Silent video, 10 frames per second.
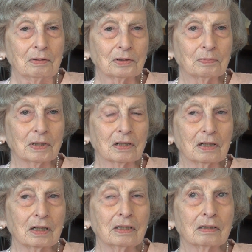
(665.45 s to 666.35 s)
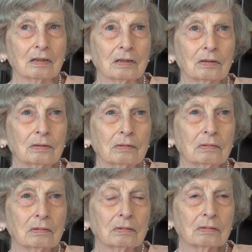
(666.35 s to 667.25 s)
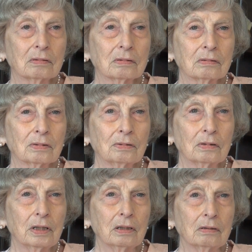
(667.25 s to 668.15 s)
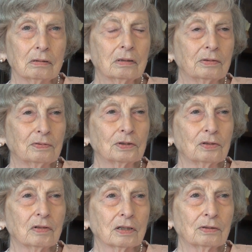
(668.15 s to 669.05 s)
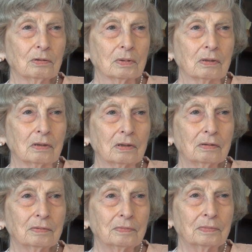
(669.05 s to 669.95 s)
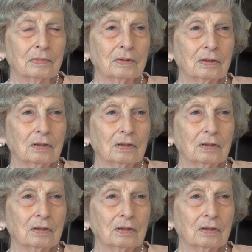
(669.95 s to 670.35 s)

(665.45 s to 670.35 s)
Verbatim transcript: which meant that I didn't get to Cornell until the first of October. Yeah.